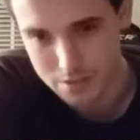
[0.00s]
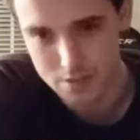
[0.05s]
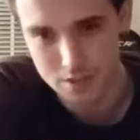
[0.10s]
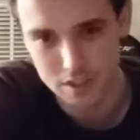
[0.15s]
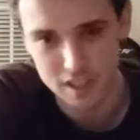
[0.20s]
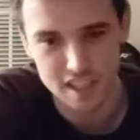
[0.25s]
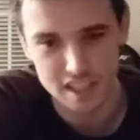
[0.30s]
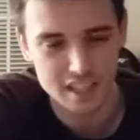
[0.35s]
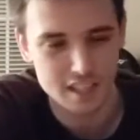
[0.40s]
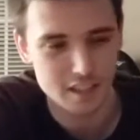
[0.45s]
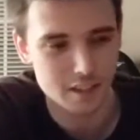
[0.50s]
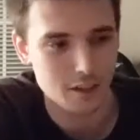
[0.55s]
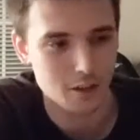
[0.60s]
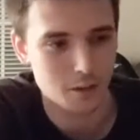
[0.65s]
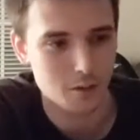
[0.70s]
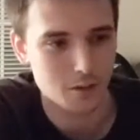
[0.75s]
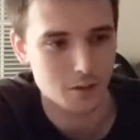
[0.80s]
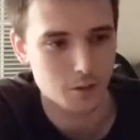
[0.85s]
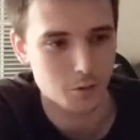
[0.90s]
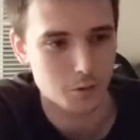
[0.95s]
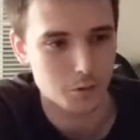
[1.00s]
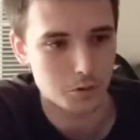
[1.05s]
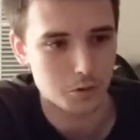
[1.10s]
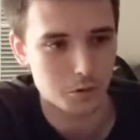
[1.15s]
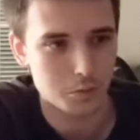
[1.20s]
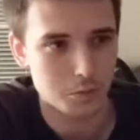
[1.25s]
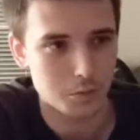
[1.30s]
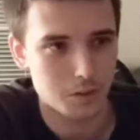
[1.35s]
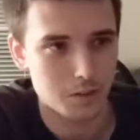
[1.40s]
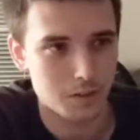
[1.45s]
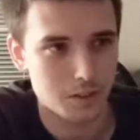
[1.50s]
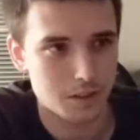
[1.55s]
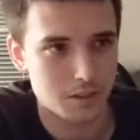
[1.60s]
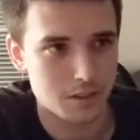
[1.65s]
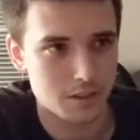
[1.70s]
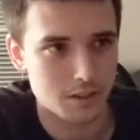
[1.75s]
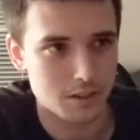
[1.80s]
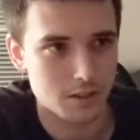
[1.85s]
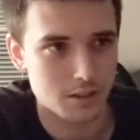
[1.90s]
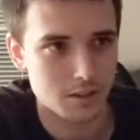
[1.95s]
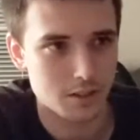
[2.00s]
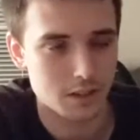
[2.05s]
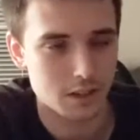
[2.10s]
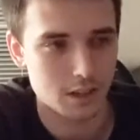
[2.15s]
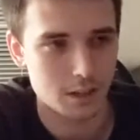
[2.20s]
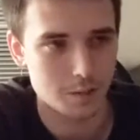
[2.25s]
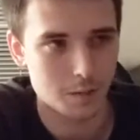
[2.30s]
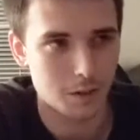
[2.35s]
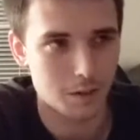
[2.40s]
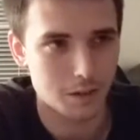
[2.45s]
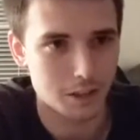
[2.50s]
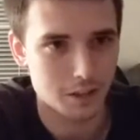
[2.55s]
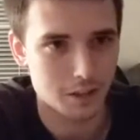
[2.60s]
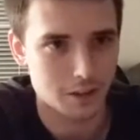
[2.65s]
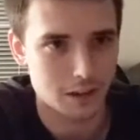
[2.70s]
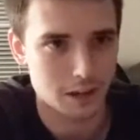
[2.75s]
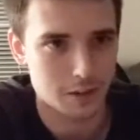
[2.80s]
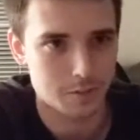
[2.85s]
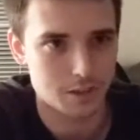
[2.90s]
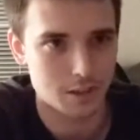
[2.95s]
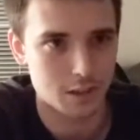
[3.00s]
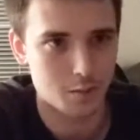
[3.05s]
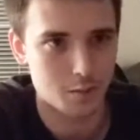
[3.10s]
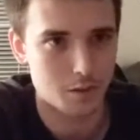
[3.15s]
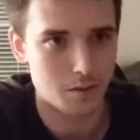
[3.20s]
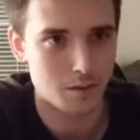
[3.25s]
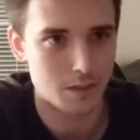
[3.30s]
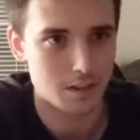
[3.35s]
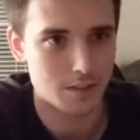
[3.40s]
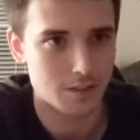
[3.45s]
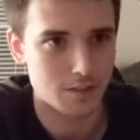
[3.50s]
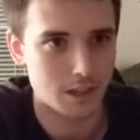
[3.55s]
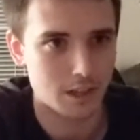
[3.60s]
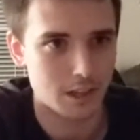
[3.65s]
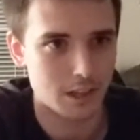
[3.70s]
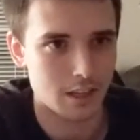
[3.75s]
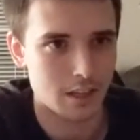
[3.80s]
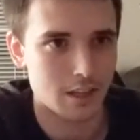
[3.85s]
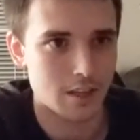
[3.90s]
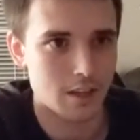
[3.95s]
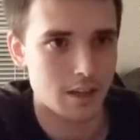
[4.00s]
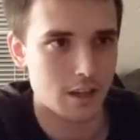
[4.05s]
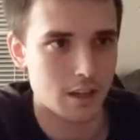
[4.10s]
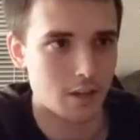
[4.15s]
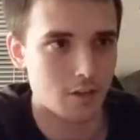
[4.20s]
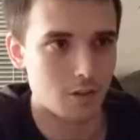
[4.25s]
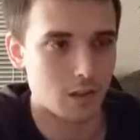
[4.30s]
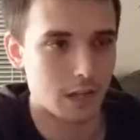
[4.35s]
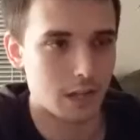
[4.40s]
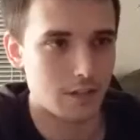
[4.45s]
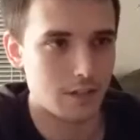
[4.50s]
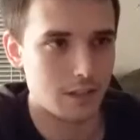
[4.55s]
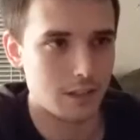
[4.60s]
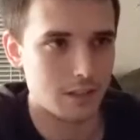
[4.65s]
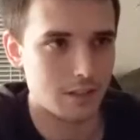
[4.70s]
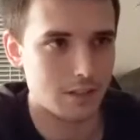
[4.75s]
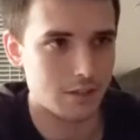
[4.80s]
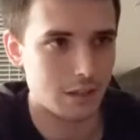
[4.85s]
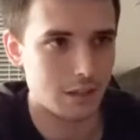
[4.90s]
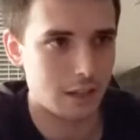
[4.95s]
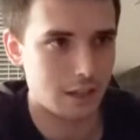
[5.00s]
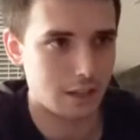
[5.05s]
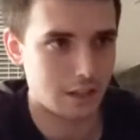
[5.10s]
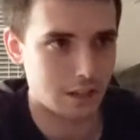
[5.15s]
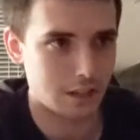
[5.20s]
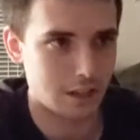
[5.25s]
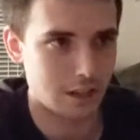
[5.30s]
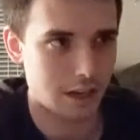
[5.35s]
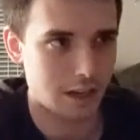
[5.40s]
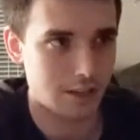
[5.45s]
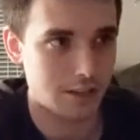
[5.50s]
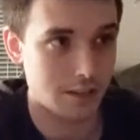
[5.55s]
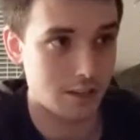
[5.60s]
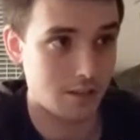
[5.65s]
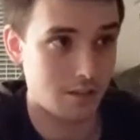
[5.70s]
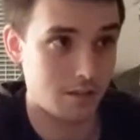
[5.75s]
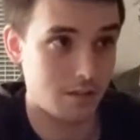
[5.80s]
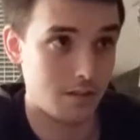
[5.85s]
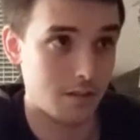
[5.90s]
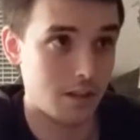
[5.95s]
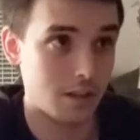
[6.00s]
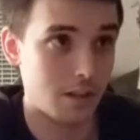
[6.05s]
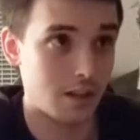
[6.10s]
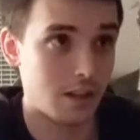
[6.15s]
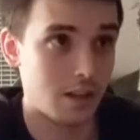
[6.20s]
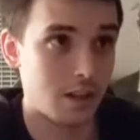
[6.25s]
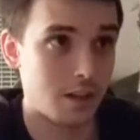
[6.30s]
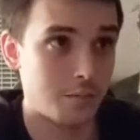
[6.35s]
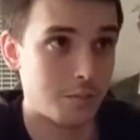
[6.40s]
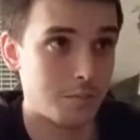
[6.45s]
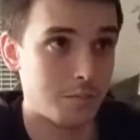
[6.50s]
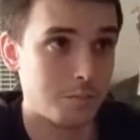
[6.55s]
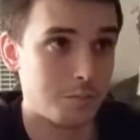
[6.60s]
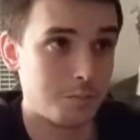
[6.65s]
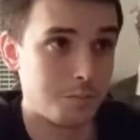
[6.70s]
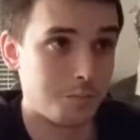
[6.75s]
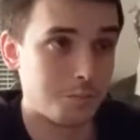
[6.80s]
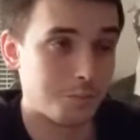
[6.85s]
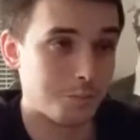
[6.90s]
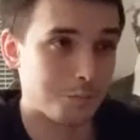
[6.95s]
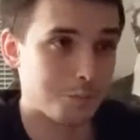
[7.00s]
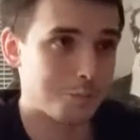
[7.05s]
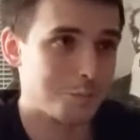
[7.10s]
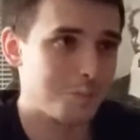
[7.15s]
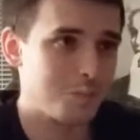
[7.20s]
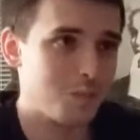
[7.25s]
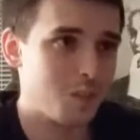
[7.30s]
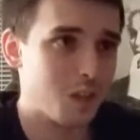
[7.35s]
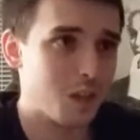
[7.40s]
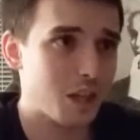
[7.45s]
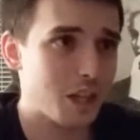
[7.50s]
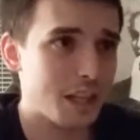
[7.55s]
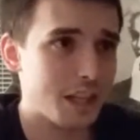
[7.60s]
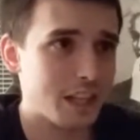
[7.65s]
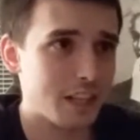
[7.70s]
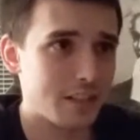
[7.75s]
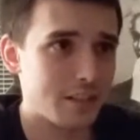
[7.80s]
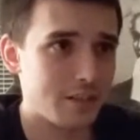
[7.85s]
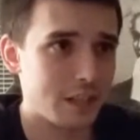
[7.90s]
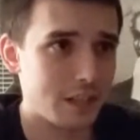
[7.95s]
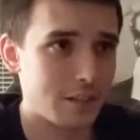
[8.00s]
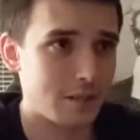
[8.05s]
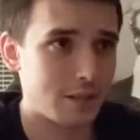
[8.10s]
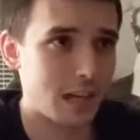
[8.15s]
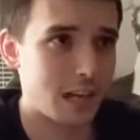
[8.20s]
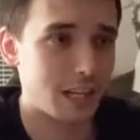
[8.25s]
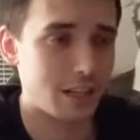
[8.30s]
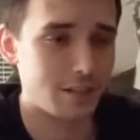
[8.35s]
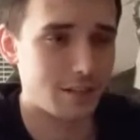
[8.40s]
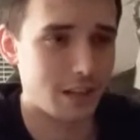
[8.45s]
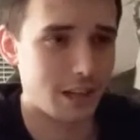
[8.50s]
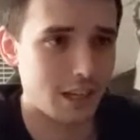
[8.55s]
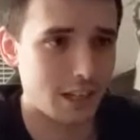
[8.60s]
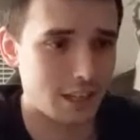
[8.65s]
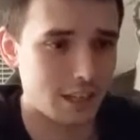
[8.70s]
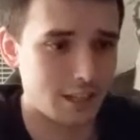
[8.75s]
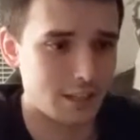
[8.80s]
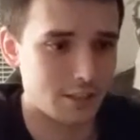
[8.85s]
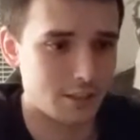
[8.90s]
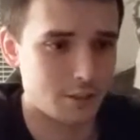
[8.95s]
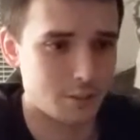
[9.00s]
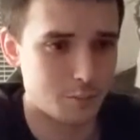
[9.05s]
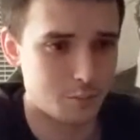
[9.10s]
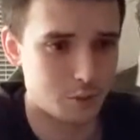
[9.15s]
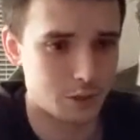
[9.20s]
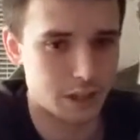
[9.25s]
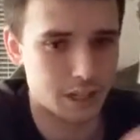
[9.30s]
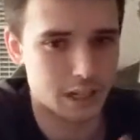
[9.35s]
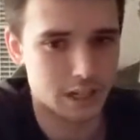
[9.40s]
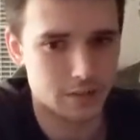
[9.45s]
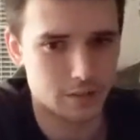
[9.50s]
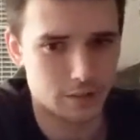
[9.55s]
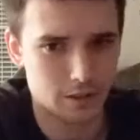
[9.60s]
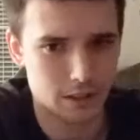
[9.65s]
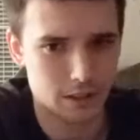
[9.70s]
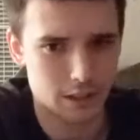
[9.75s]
seeing all the older movies, all the other MCU movies, like a lot of it is like connected. Um, like Ragnarok is pretty